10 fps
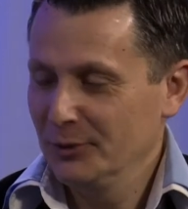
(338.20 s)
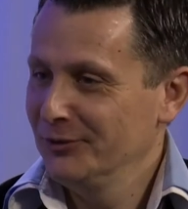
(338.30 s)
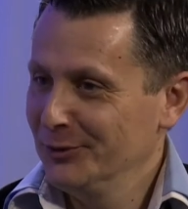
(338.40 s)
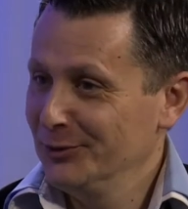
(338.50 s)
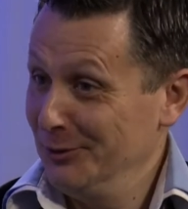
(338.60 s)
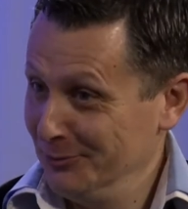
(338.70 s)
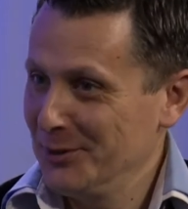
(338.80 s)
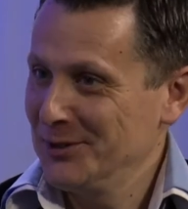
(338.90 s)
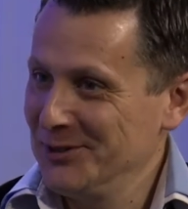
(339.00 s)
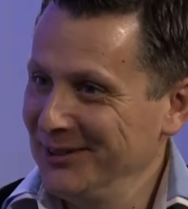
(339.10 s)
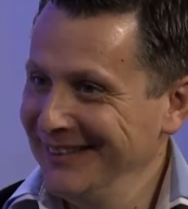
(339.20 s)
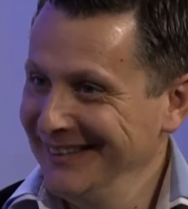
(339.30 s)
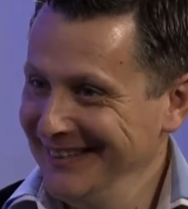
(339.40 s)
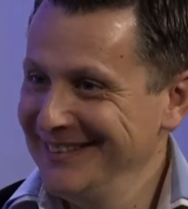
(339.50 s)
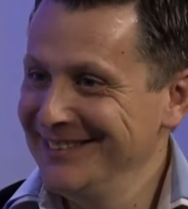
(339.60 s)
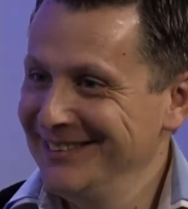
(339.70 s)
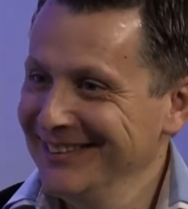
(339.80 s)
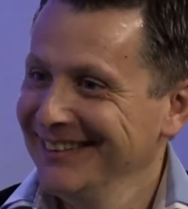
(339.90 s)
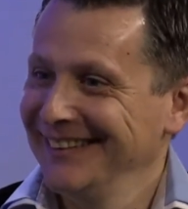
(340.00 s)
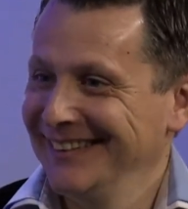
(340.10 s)
it's a tough question,
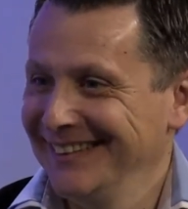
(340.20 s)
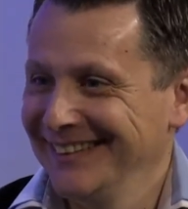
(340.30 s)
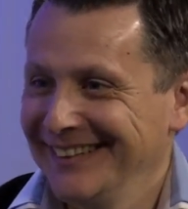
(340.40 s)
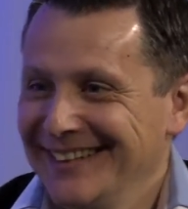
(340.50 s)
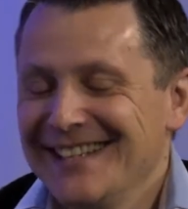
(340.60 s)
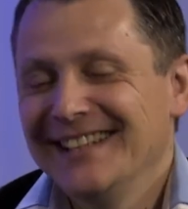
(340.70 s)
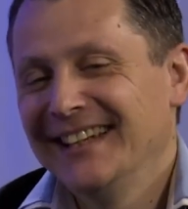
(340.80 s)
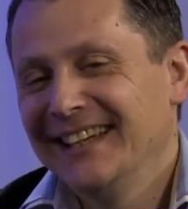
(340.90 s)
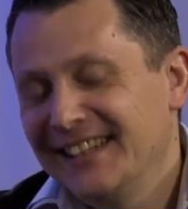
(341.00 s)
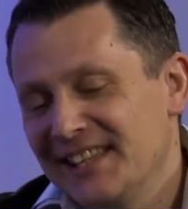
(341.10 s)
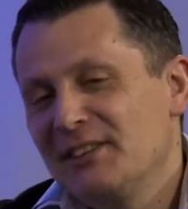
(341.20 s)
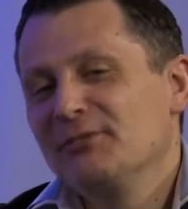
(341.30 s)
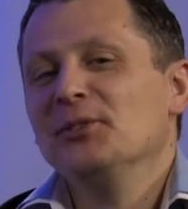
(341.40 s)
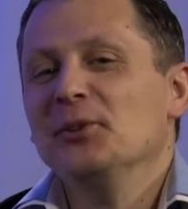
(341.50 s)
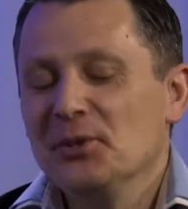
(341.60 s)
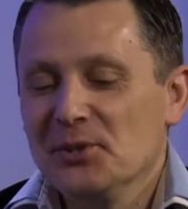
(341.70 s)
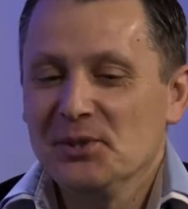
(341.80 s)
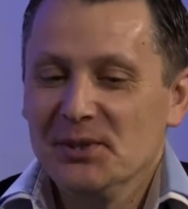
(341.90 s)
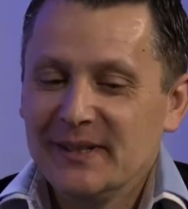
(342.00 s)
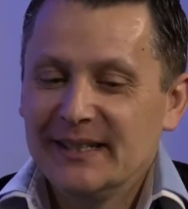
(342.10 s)
indeed. And I have
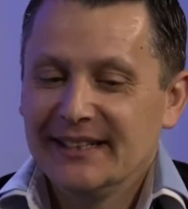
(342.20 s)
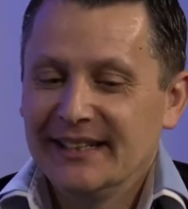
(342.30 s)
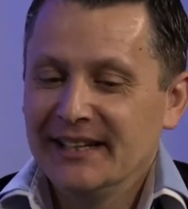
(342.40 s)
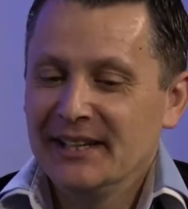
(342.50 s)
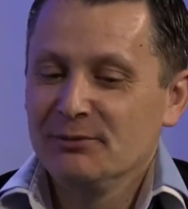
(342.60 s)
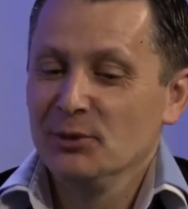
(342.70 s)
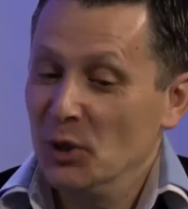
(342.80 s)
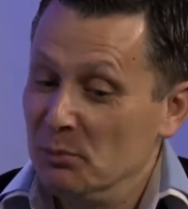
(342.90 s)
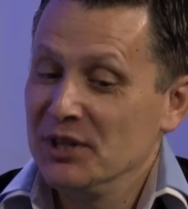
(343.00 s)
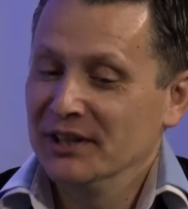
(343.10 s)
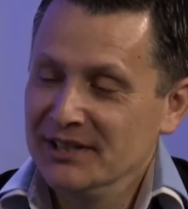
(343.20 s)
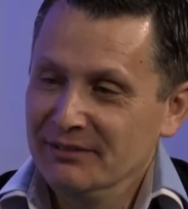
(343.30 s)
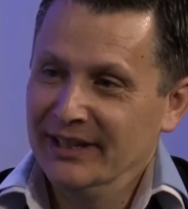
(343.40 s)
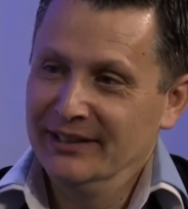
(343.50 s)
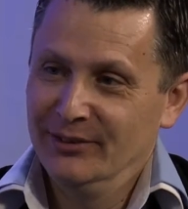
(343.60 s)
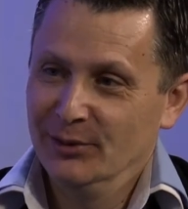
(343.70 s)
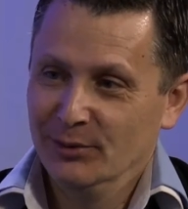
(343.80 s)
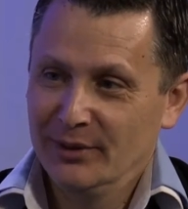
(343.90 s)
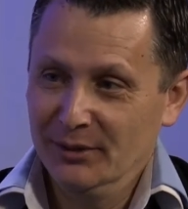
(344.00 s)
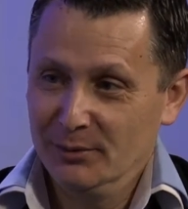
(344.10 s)
no objective answer
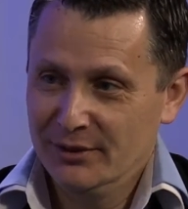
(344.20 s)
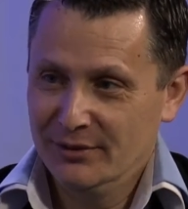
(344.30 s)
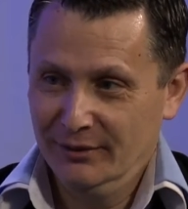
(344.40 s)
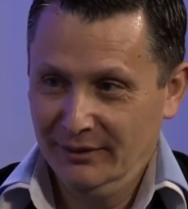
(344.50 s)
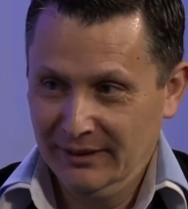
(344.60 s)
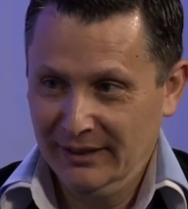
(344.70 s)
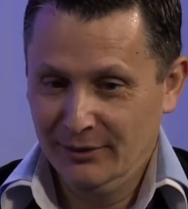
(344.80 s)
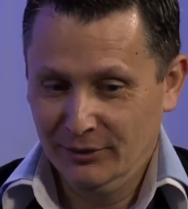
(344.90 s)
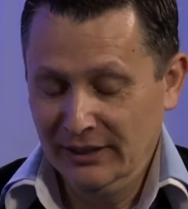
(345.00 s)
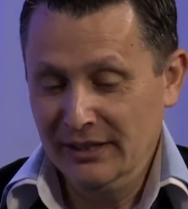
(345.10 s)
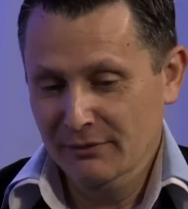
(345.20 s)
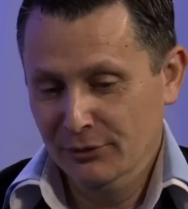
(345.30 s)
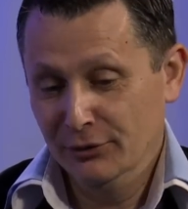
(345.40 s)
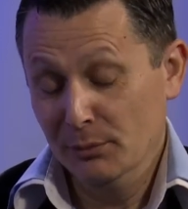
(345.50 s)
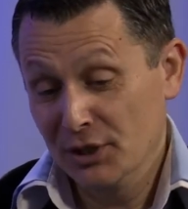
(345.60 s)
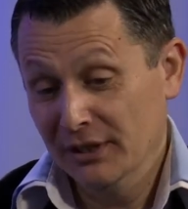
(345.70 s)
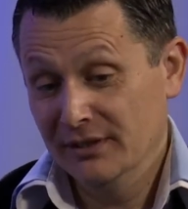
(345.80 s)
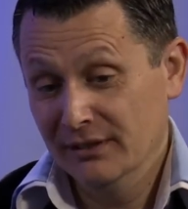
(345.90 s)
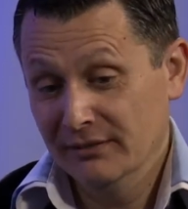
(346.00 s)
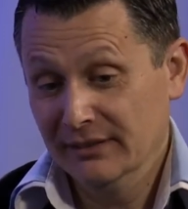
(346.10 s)
to that question. I only have a
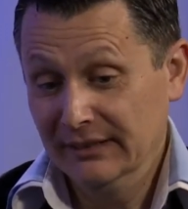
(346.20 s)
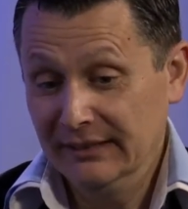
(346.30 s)
subjective